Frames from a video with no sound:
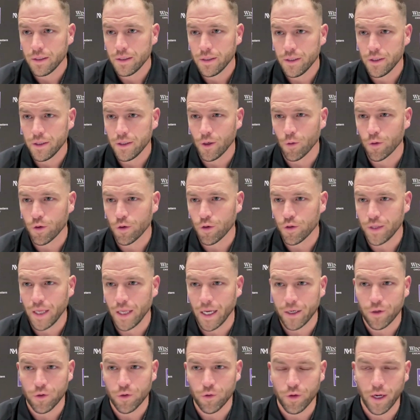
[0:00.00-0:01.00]
Could
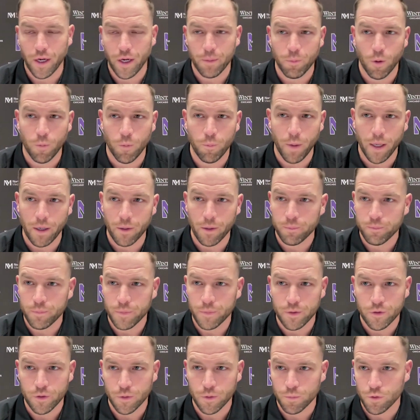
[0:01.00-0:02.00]
that create
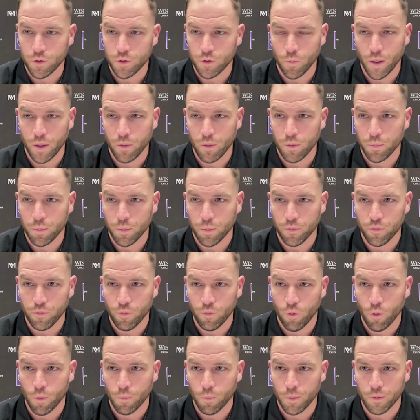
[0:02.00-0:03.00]
momentum in terms of the way we
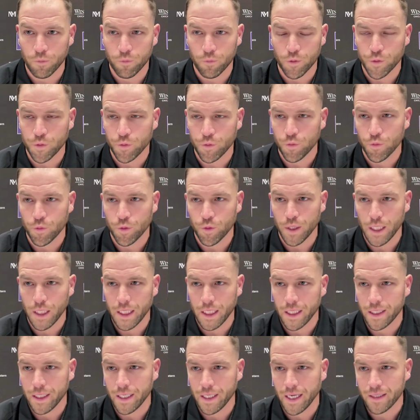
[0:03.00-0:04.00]
perform in
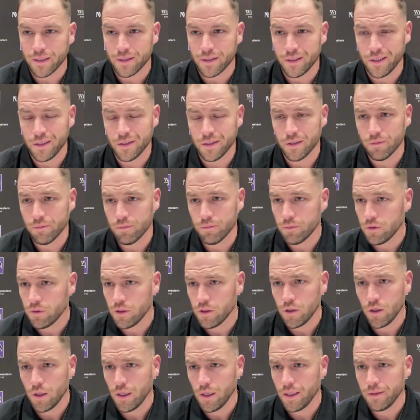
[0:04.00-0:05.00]
recruiting and next season?
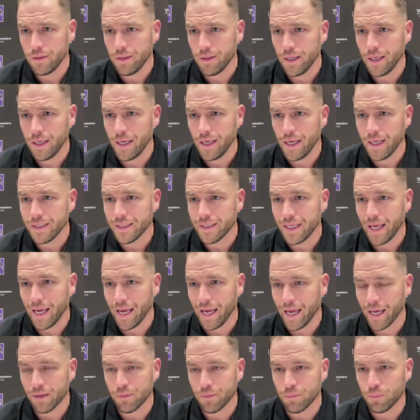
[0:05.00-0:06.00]
It
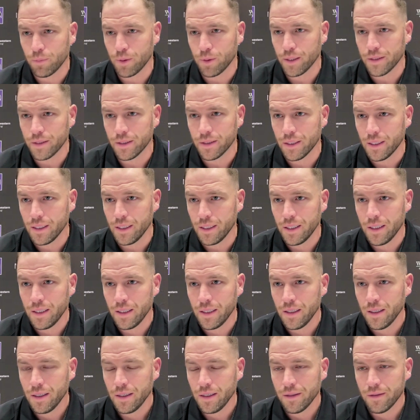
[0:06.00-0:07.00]
can, but
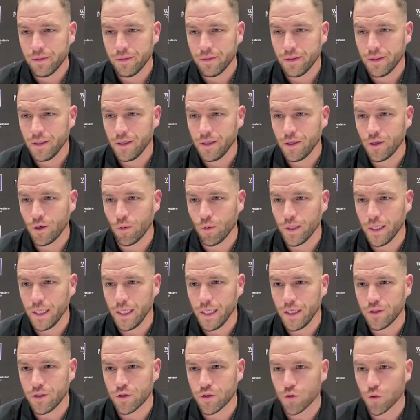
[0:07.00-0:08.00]

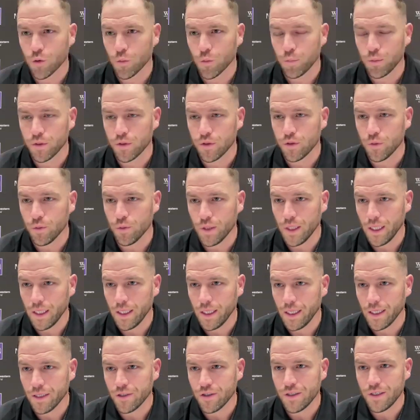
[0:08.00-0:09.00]
each group is
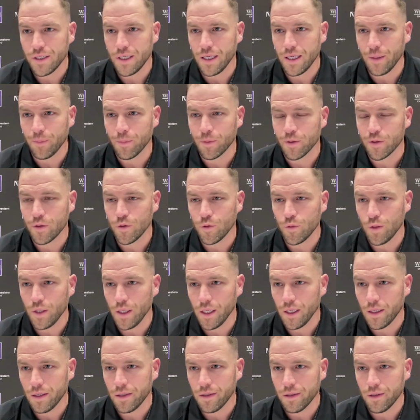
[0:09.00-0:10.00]
unique, each team is
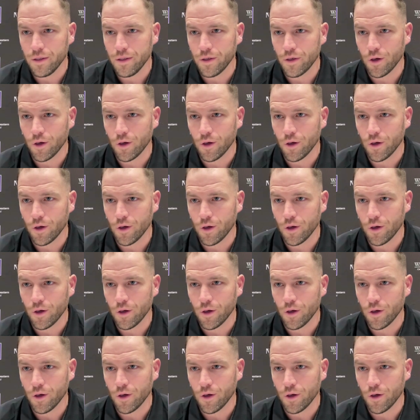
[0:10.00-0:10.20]
unique,